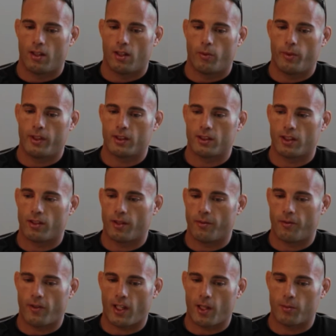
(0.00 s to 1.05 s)
We consider him
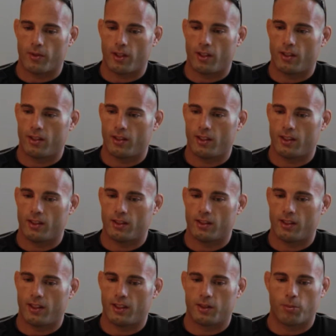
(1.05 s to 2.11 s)
family.
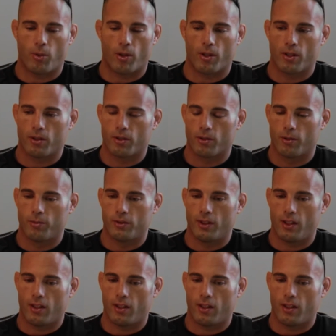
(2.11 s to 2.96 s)
He's part of the group.